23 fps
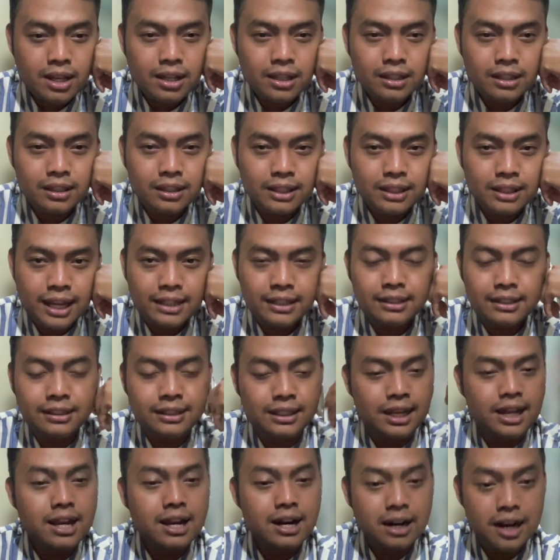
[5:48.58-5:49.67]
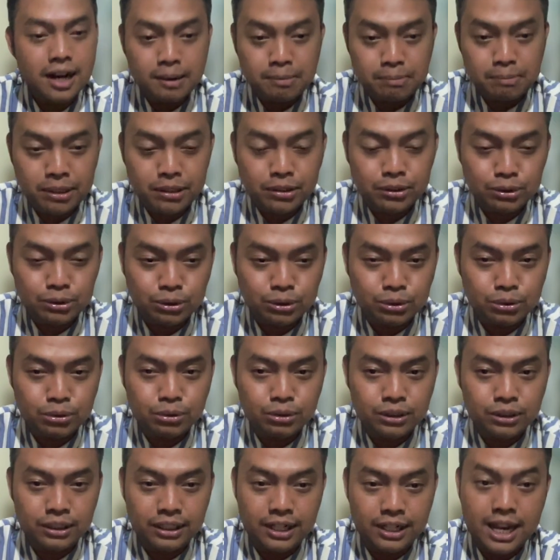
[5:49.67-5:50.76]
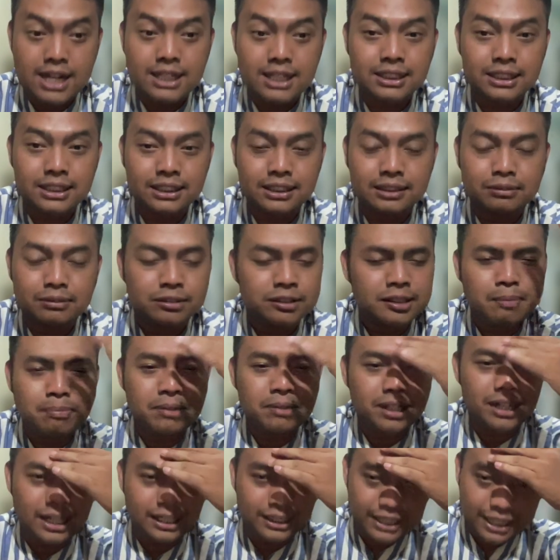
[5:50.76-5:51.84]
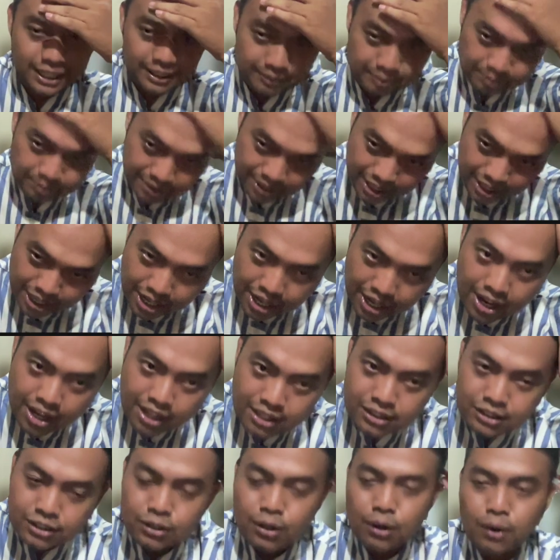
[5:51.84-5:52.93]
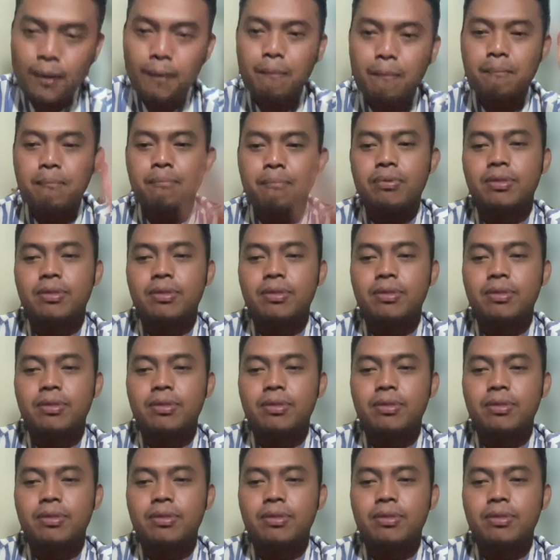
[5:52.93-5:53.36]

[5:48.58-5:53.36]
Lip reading: then they are able to do the reaction, something like that. So